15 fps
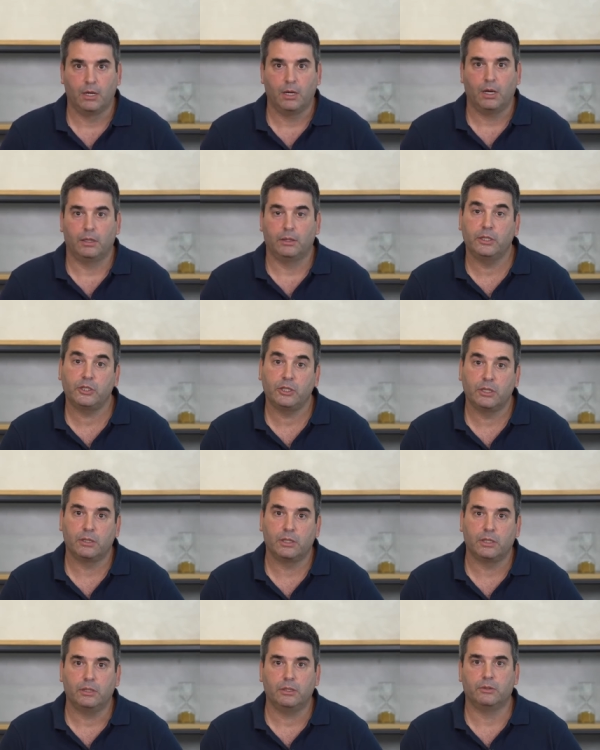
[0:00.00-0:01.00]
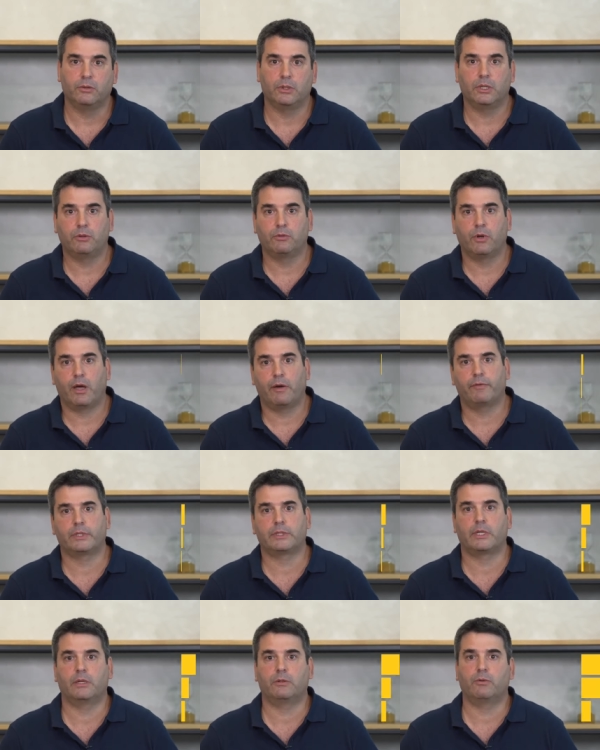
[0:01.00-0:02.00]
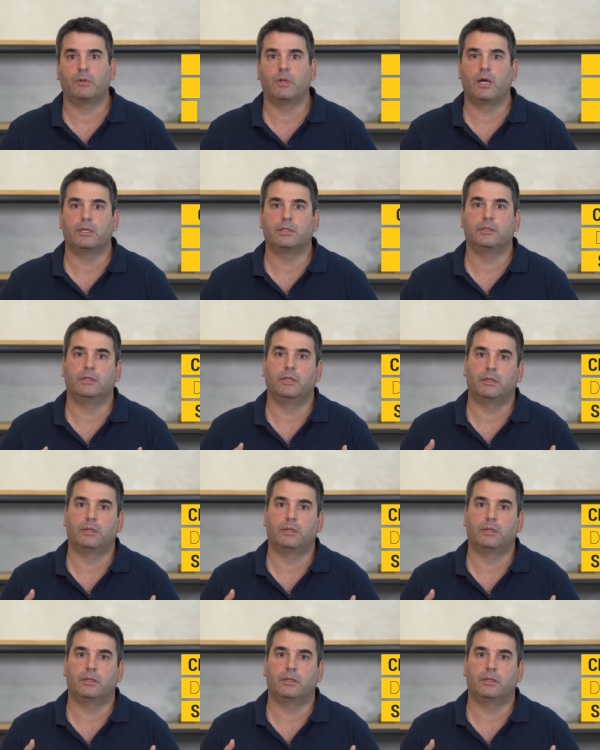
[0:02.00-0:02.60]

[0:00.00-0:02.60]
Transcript: Additionally, you need to have a centralized